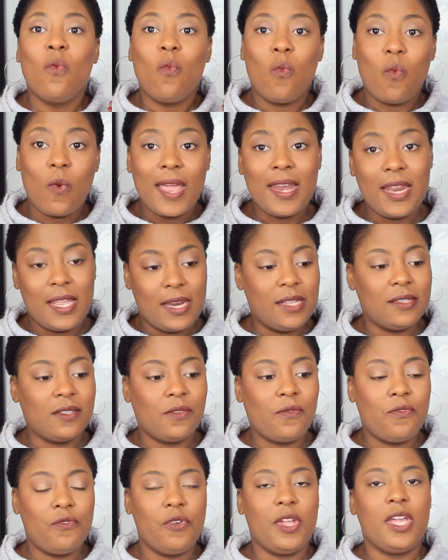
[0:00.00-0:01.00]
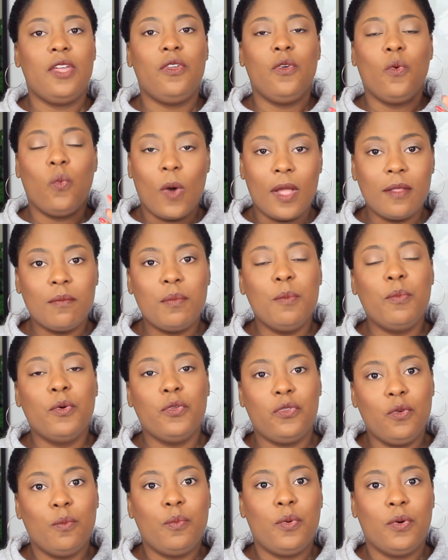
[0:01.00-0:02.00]
when it is free. You want people
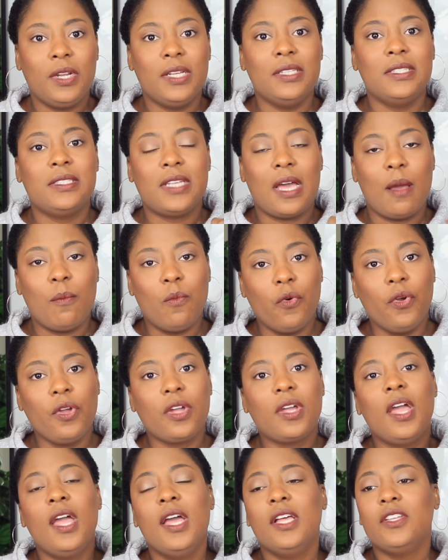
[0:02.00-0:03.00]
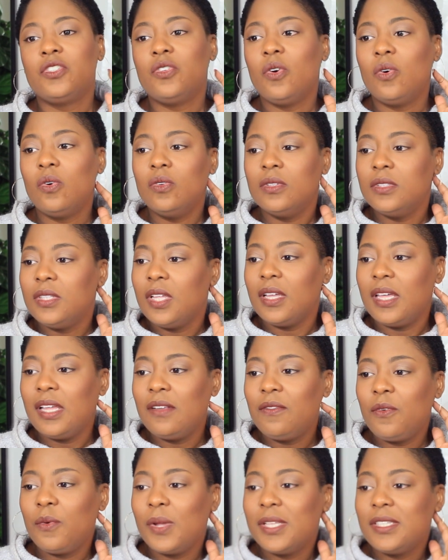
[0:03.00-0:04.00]
to put in some work. So the
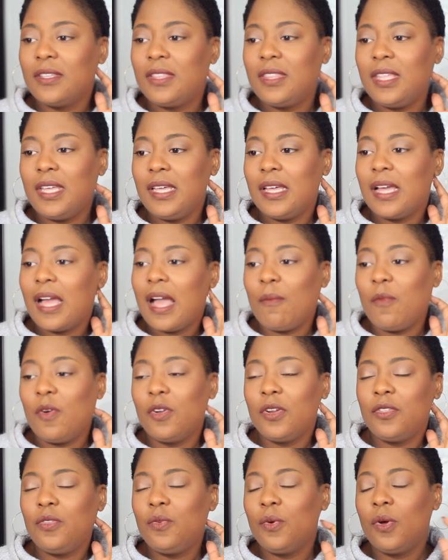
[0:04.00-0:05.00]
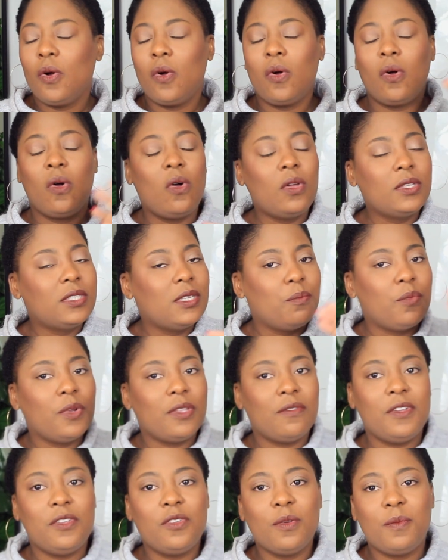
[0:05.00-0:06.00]
influencer thing, I'm going to do a whole
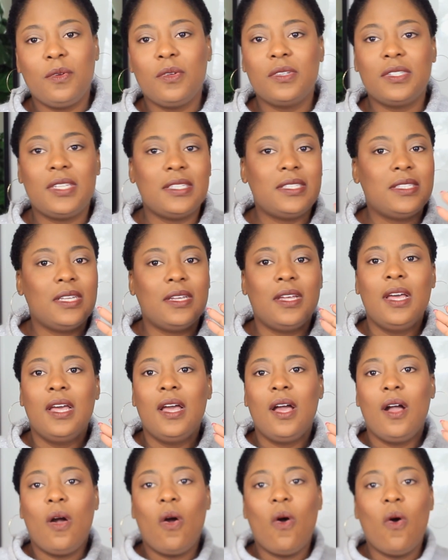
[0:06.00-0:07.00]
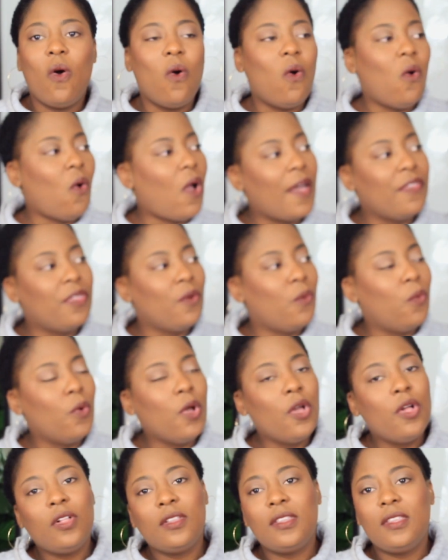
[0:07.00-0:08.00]
separate video because that's a whole other
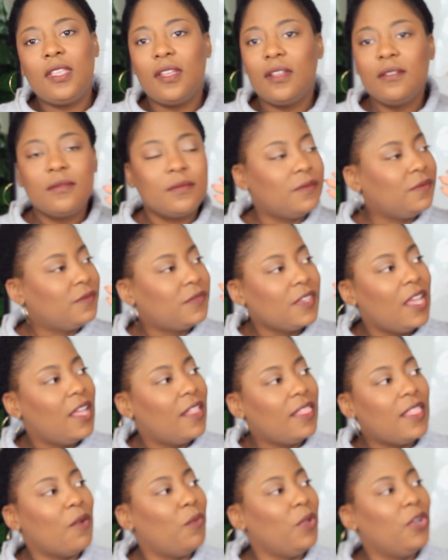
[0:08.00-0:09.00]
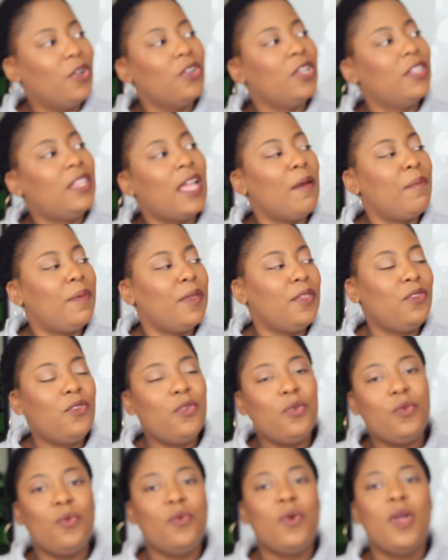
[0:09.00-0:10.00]
world that we're going to tap
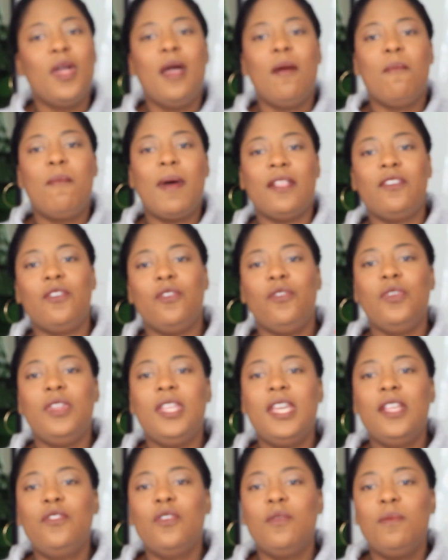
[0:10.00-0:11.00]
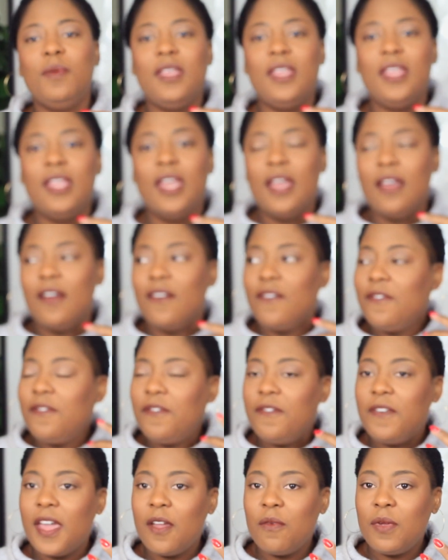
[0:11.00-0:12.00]
into, but you need to be
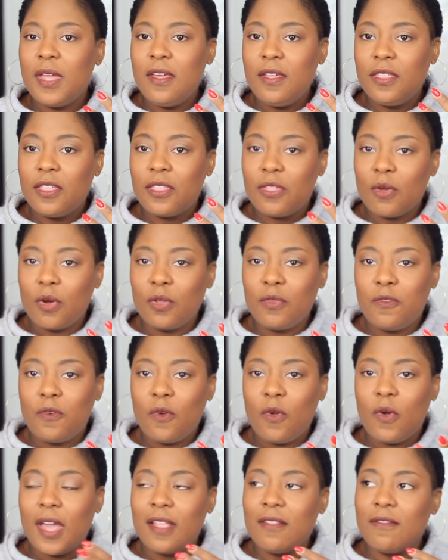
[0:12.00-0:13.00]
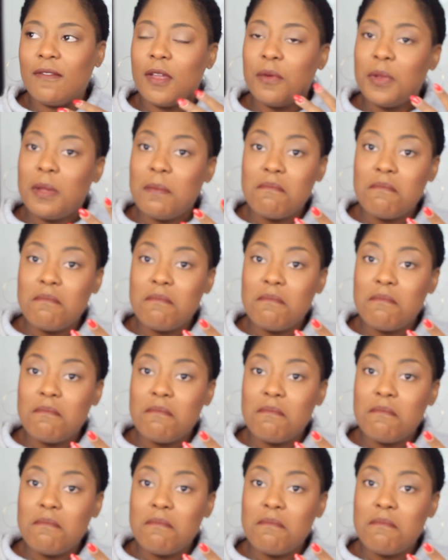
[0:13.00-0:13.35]
very thoughtful and very